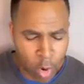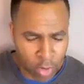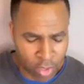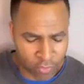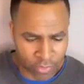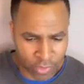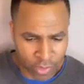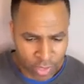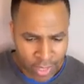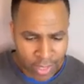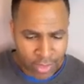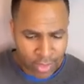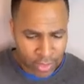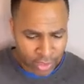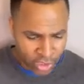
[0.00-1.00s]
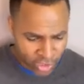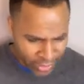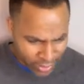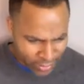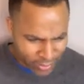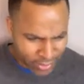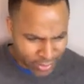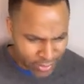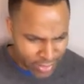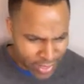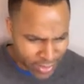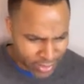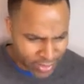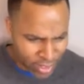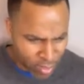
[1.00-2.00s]
Jesus says there is
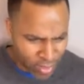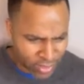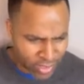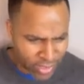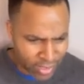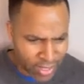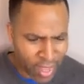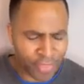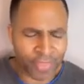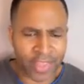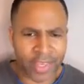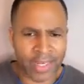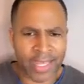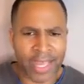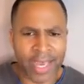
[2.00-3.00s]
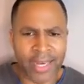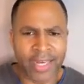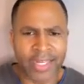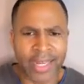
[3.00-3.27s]
nothing hidden that will not be